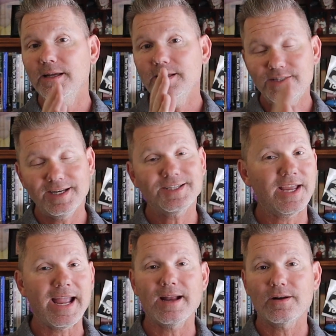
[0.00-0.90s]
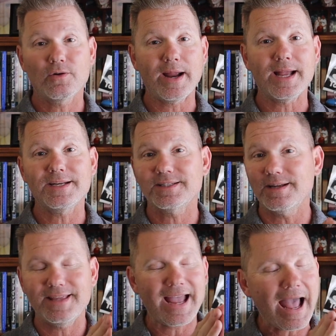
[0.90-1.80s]
$6 grand
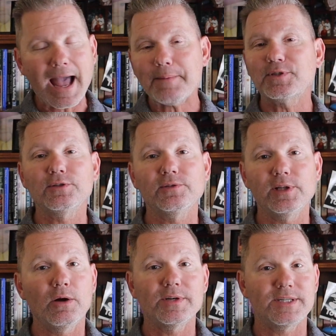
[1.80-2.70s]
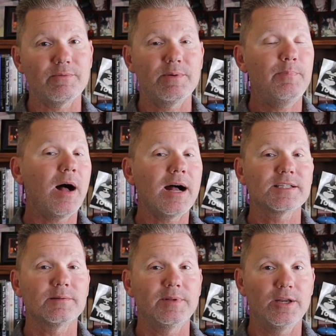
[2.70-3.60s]
is the absolute lowest I would
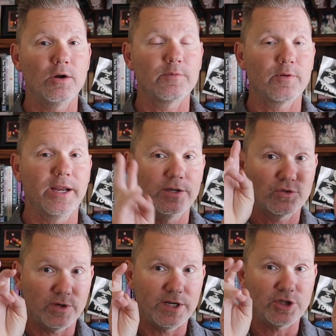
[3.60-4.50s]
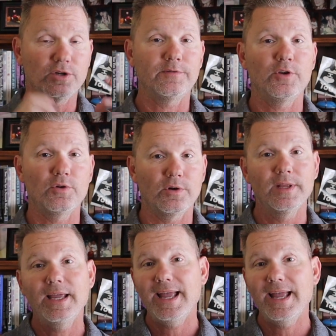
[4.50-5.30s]
possibly go for a traditional funeral.